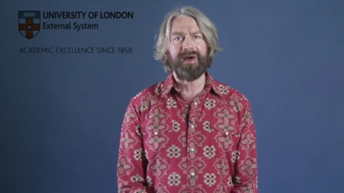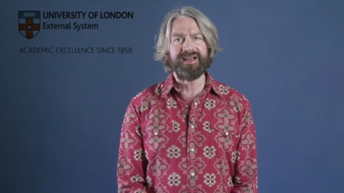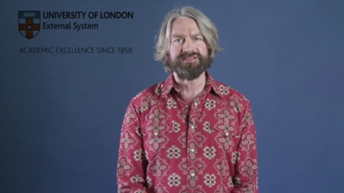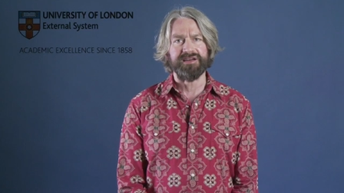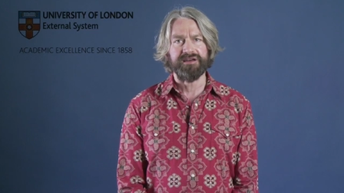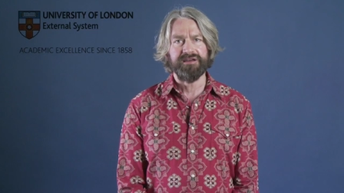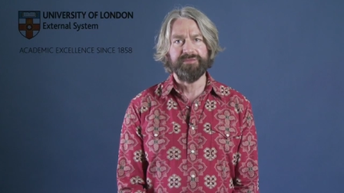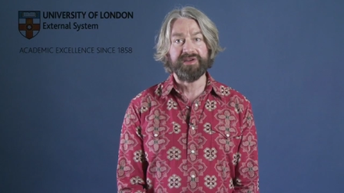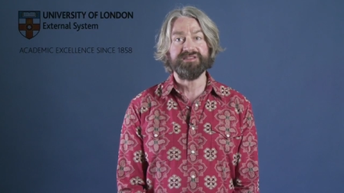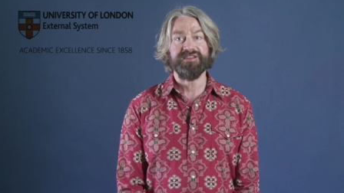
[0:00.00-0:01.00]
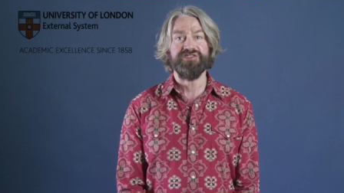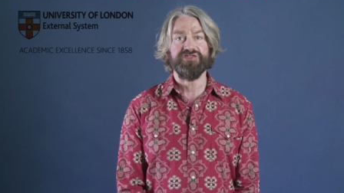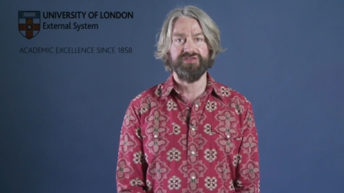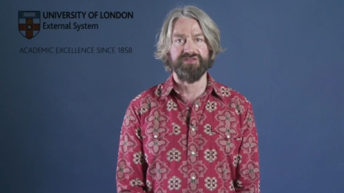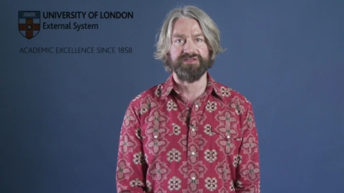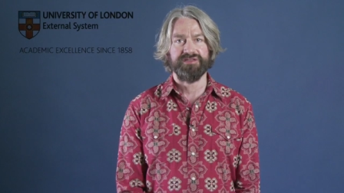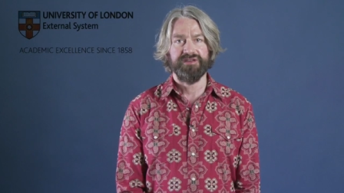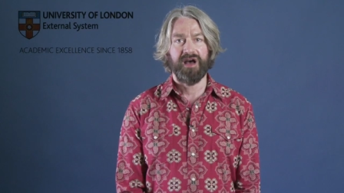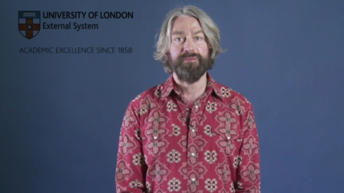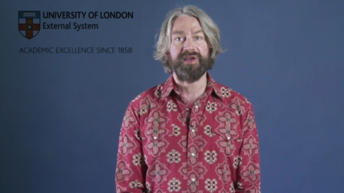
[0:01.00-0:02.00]
matter because they should,
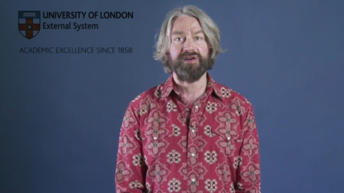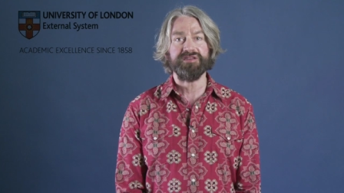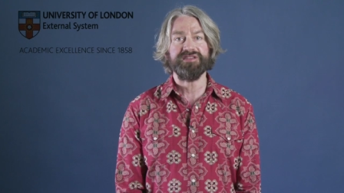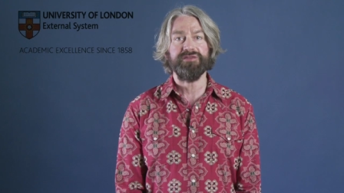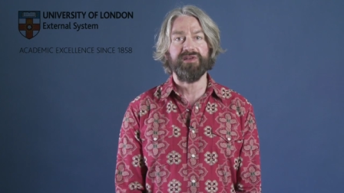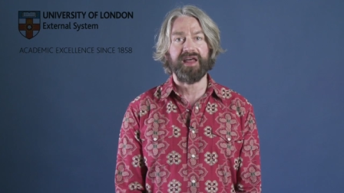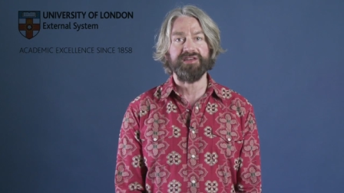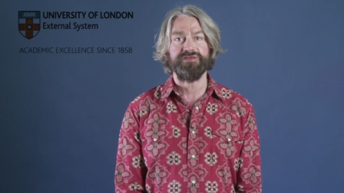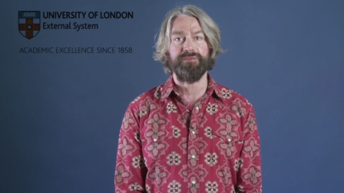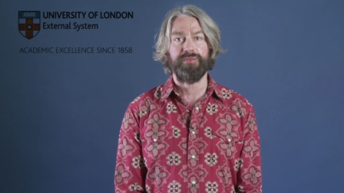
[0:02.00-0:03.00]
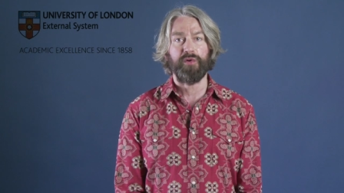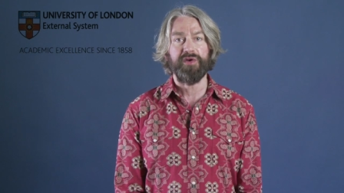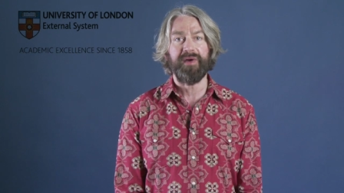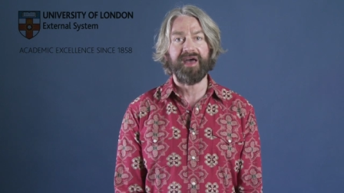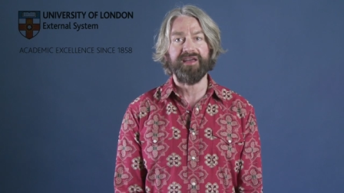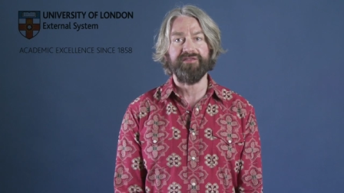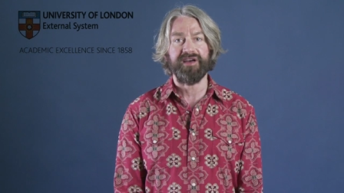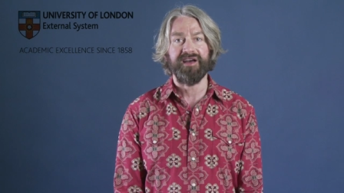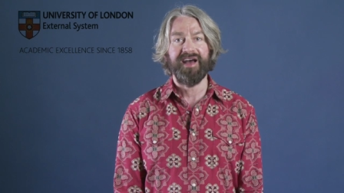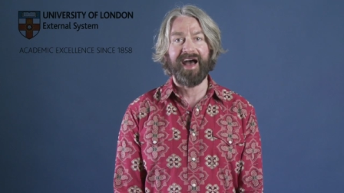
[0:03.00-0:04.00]
and because they relate to employee
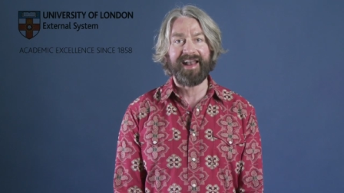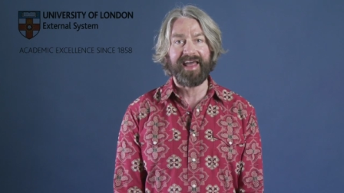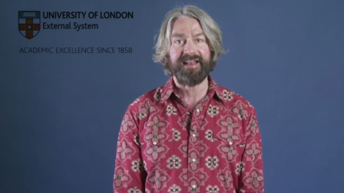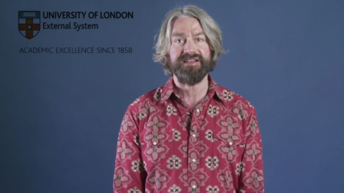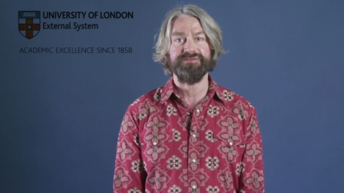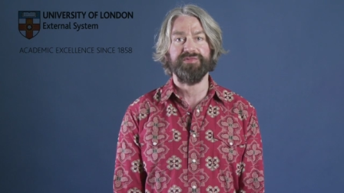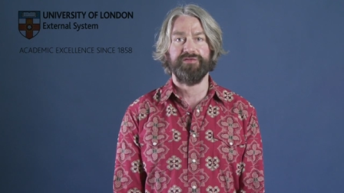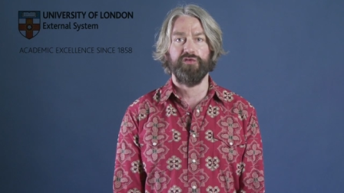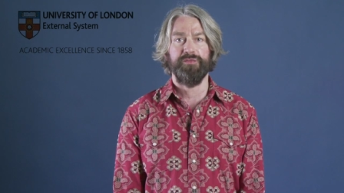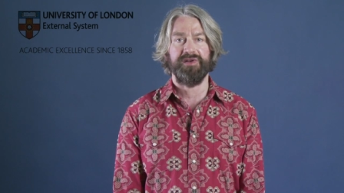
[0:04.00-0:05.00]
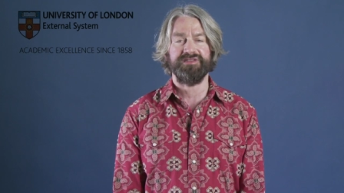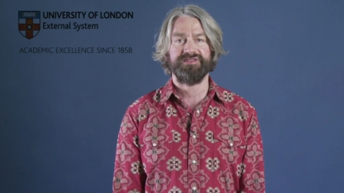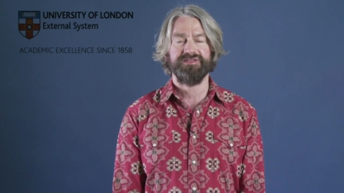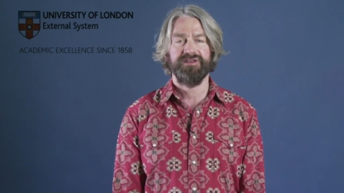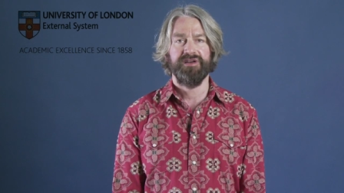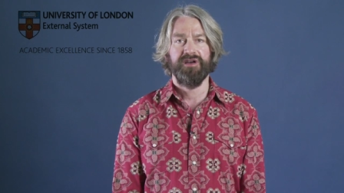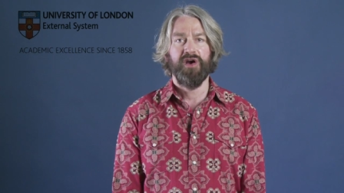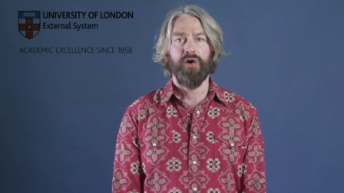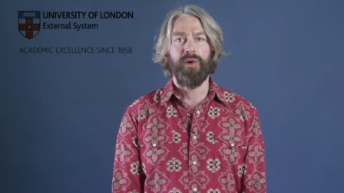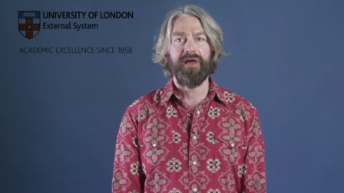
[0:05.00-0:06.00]
behaviour and hence performance.
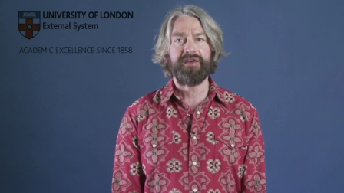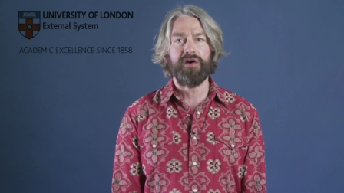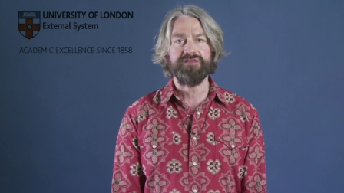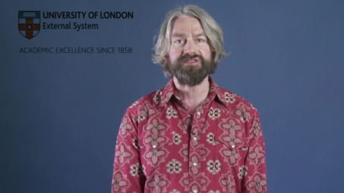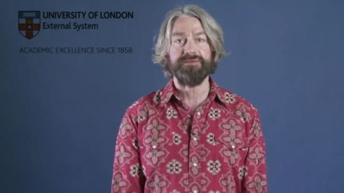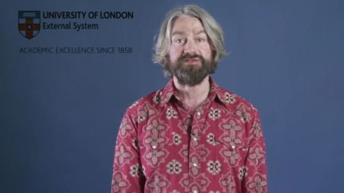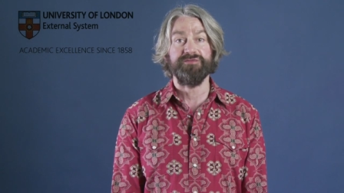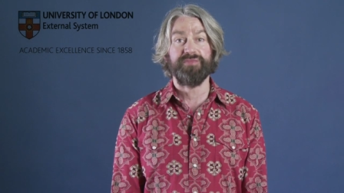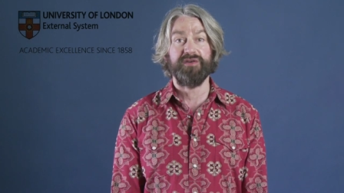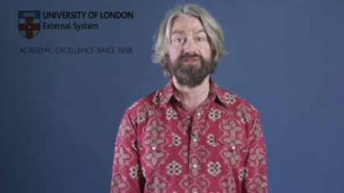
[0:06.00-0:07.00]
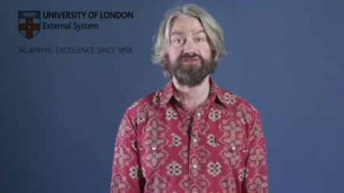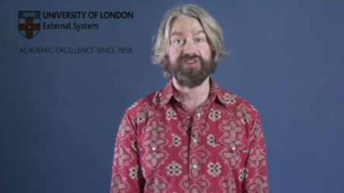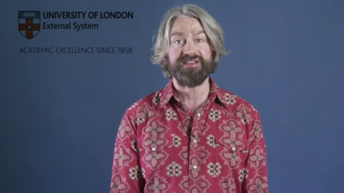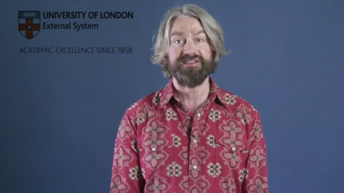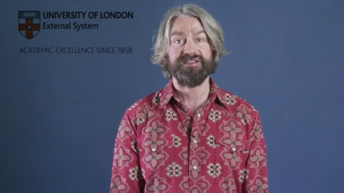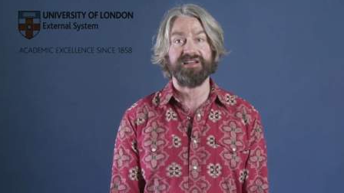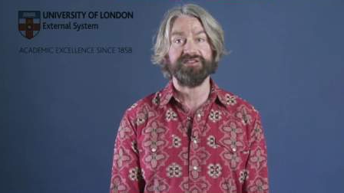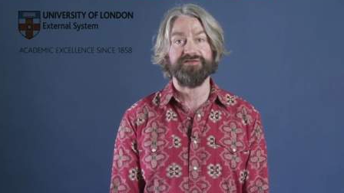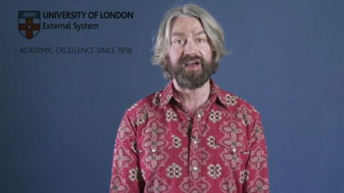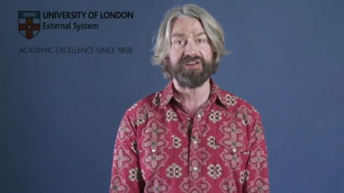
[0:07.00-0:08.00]
While the concepts of both stress and
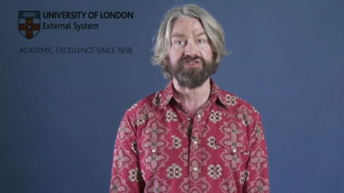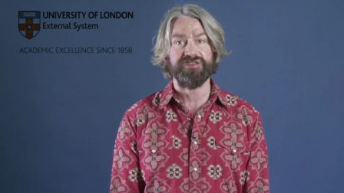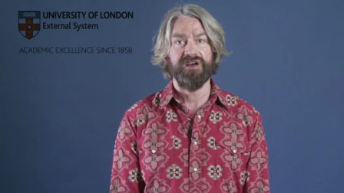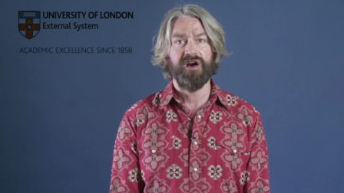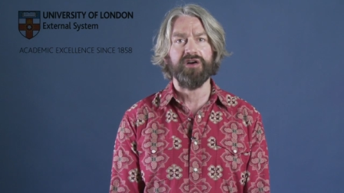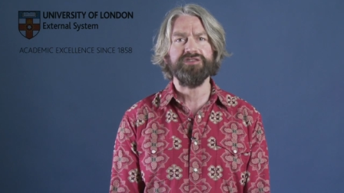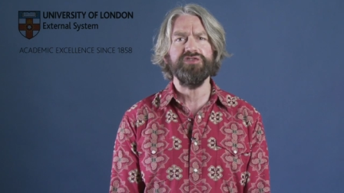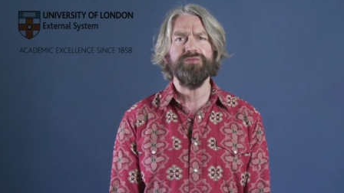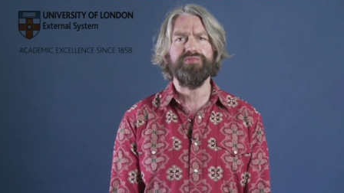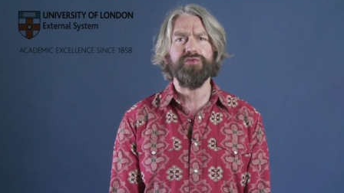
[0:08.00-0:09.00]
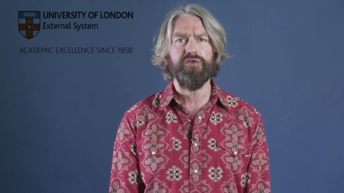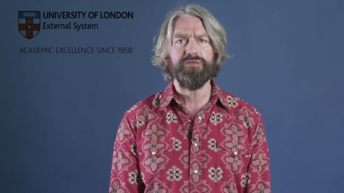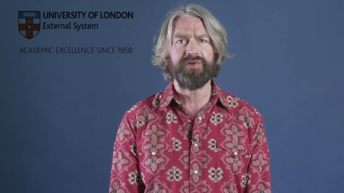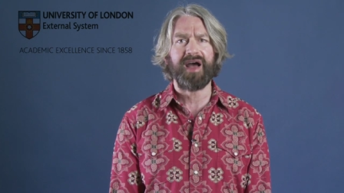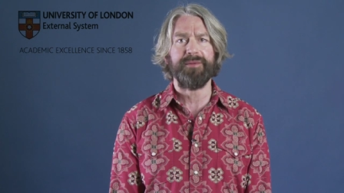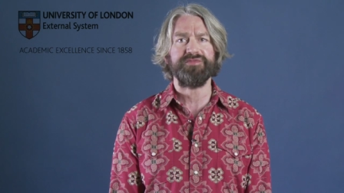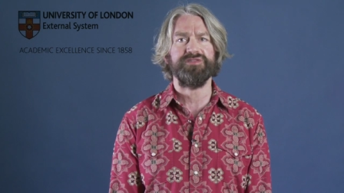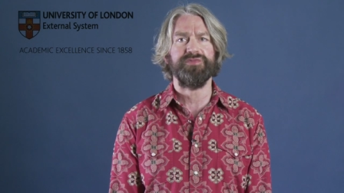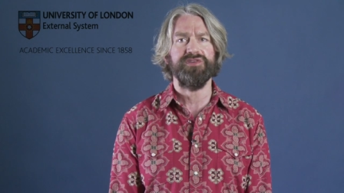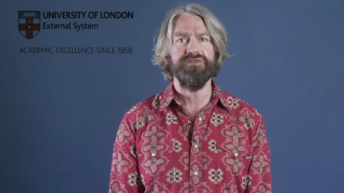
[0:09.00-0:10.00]
satisfaction are too broad perhaps to
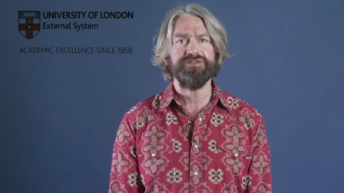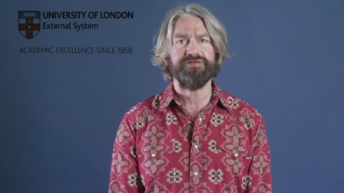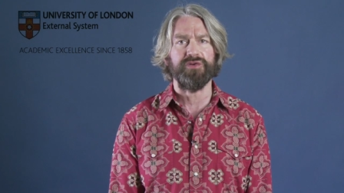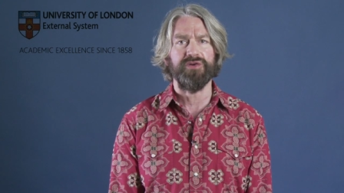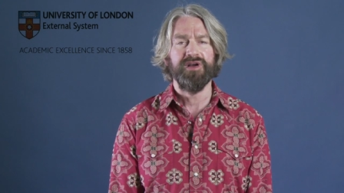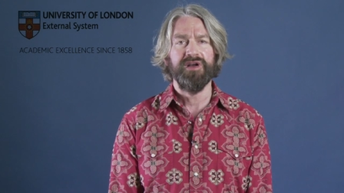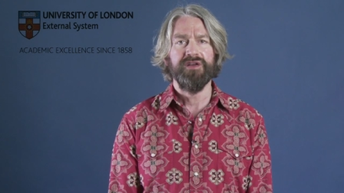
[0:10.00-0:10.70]
be useful,